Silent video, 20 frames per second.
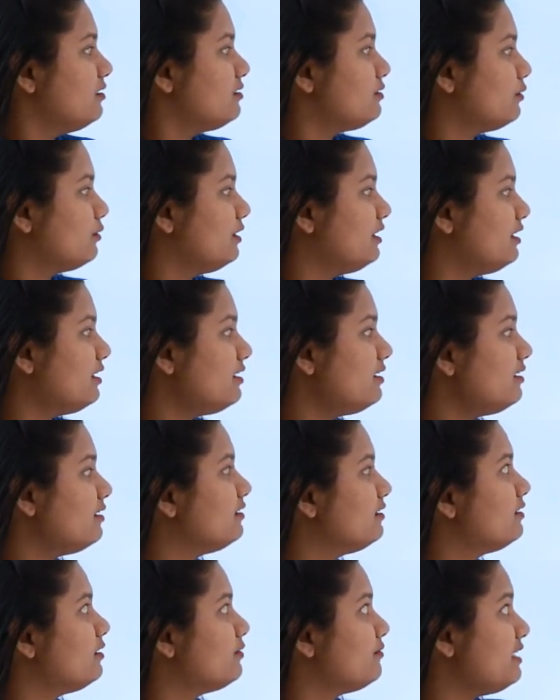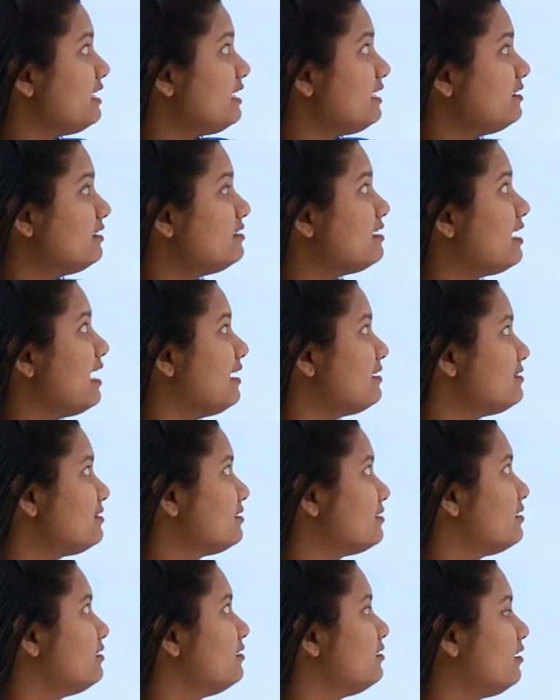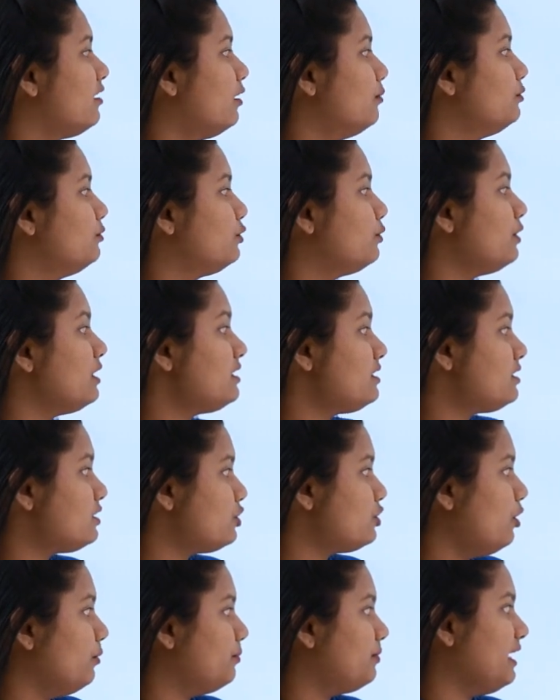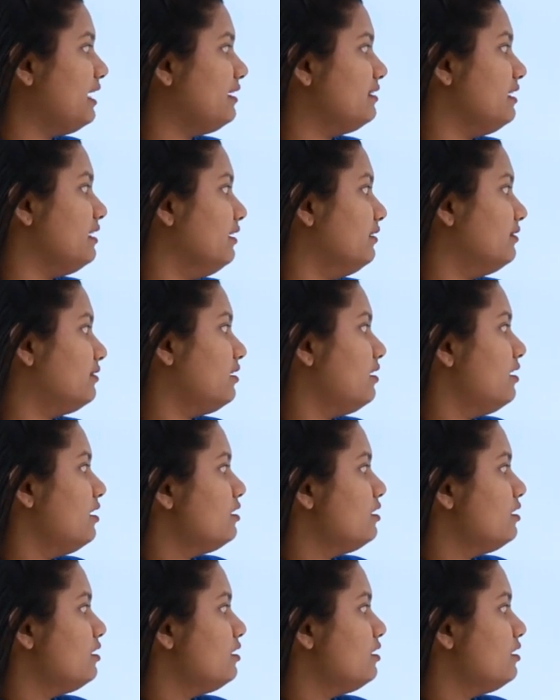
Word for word: So here the vehicle has come to a stop at the end.